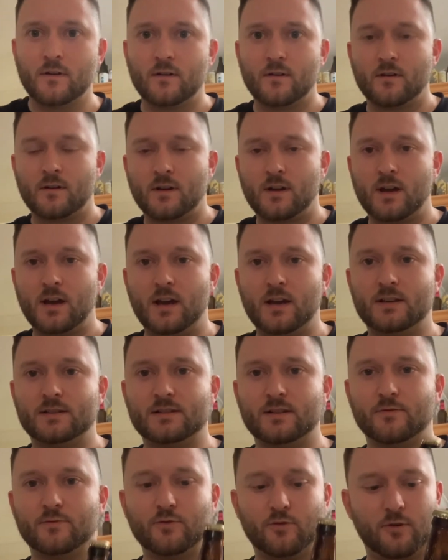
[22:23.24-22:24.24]
Okay,
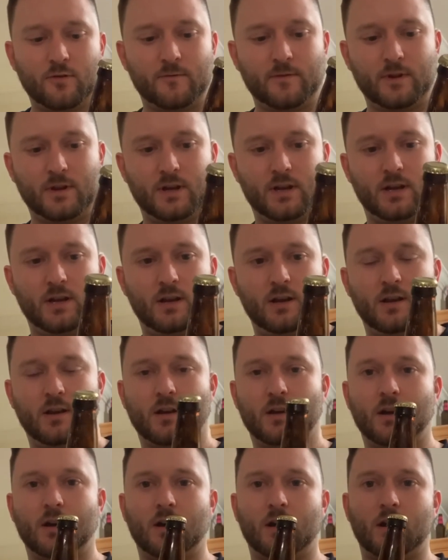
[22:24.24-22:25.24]
so normally
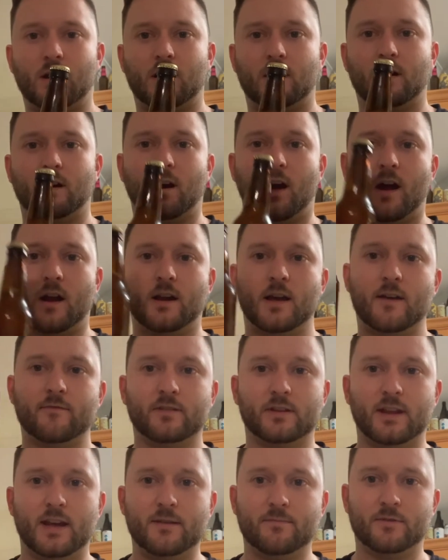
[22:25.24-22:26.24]
I'd have a
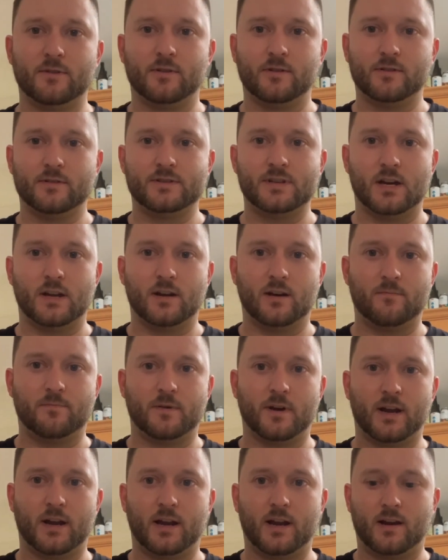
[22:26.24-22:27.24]
label done up
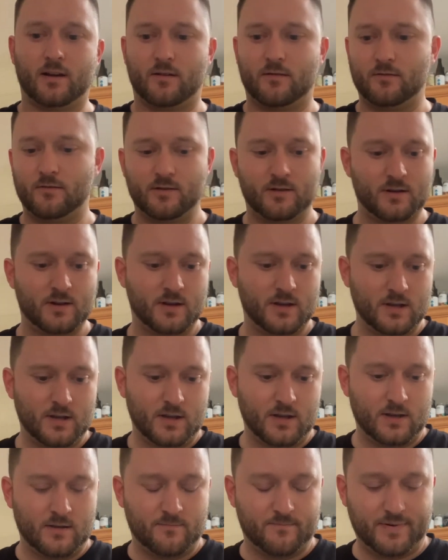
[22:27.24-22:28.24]
by now,
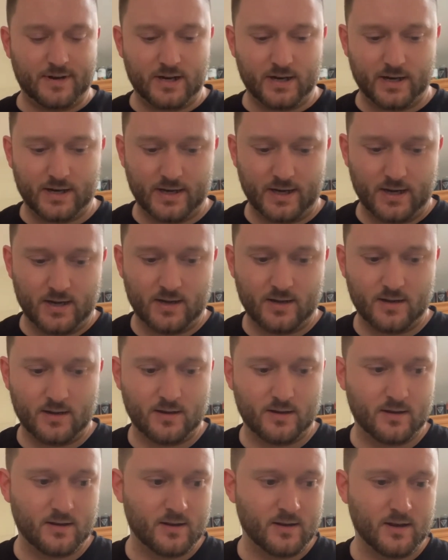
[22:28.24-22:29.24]
but
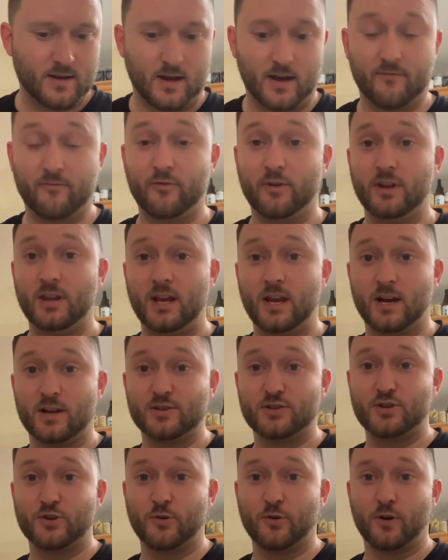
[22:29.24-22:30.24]
I'm really
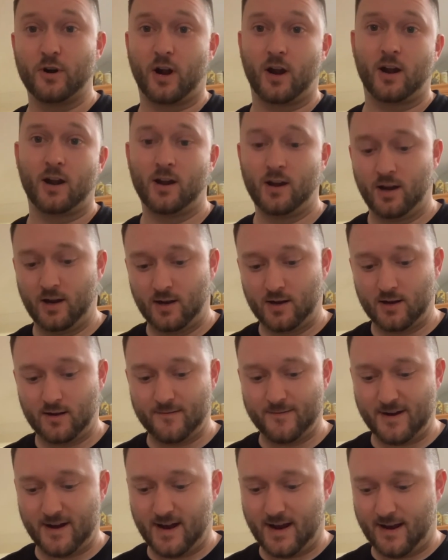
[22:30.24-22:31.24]
unsure
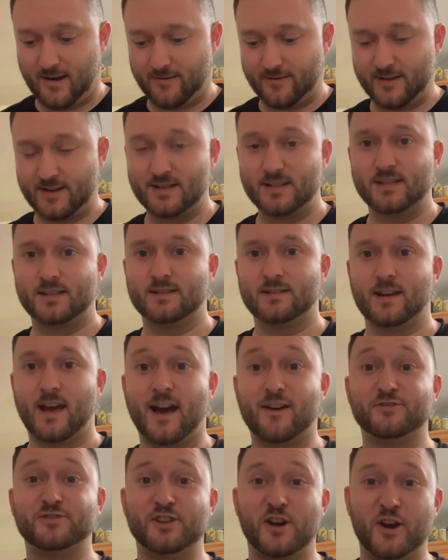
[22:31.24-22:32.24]
about how
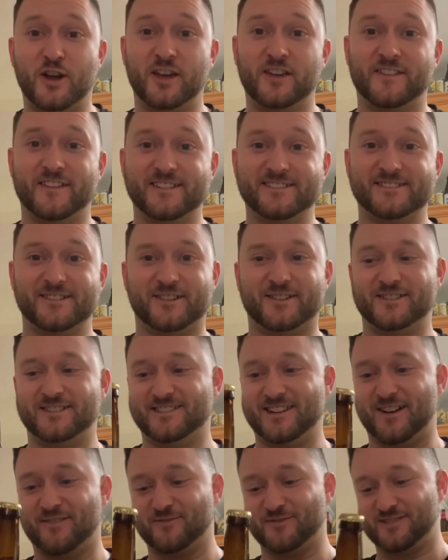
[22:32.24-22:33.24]
sucky this sake
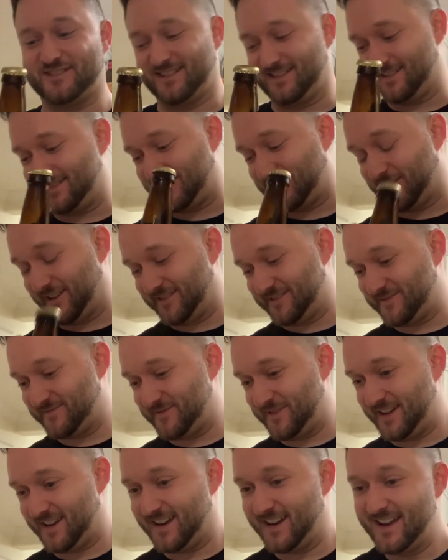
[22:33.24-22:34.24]
sour is going to turn out to
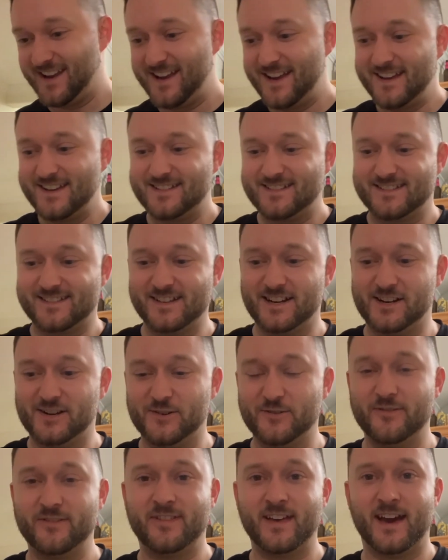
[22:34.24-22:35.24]
be. So
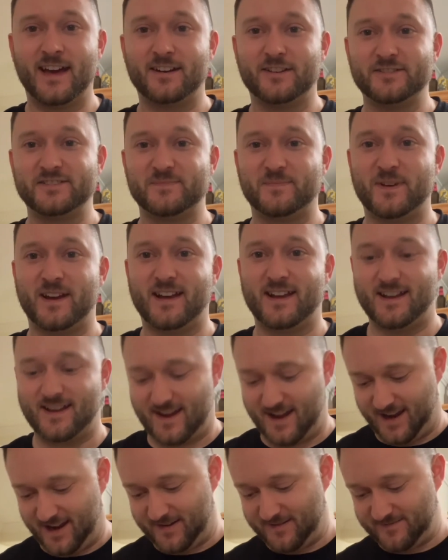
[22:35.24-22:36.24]
that'll
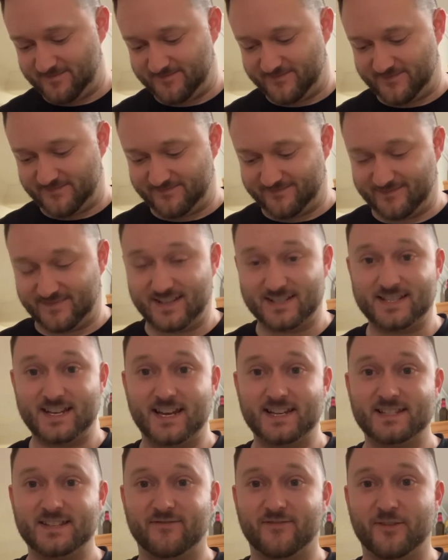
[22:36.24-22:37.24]
depend, the
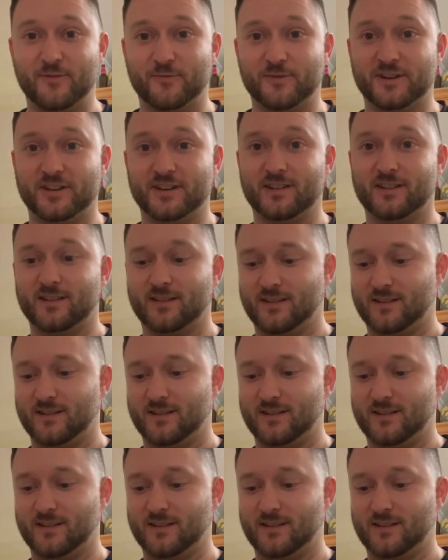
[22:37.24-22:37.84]
taste of it will